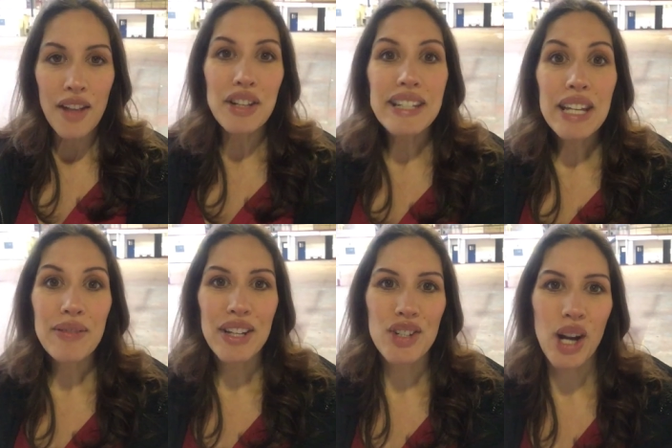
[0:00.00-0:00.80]
The
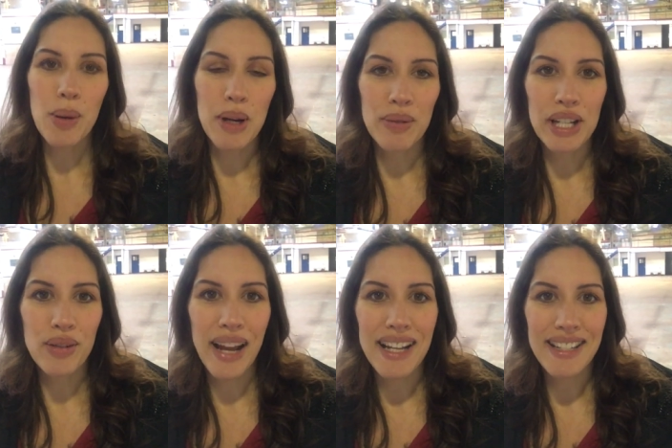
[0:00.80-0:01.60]
TV show we're
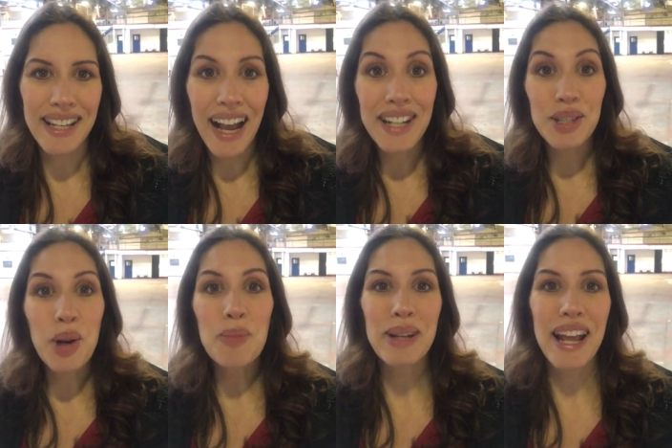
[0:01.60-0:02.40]
recreating had a
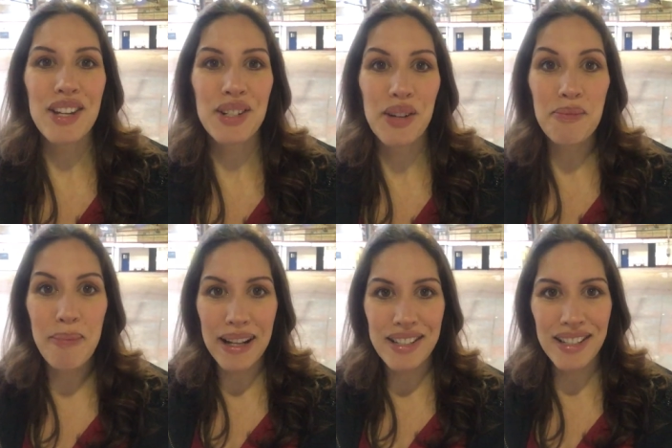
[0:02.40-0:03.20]
combination of
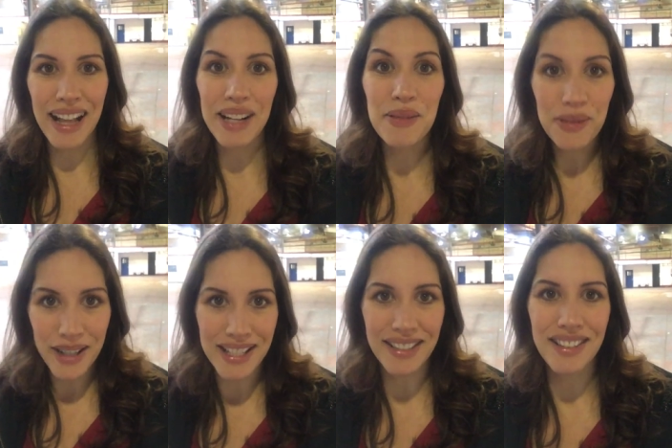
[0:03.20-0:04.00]
mental and
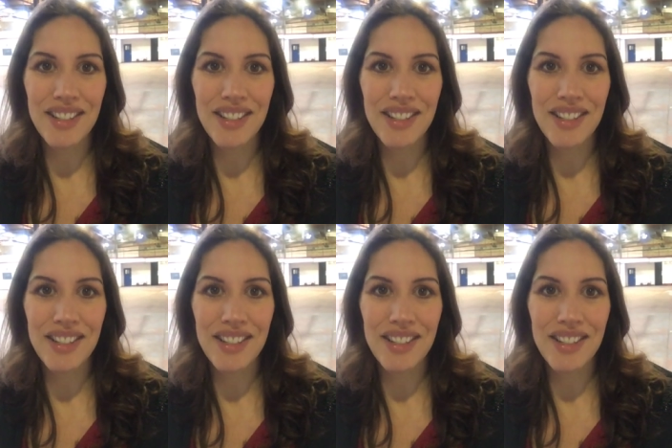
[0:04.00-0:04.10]
physical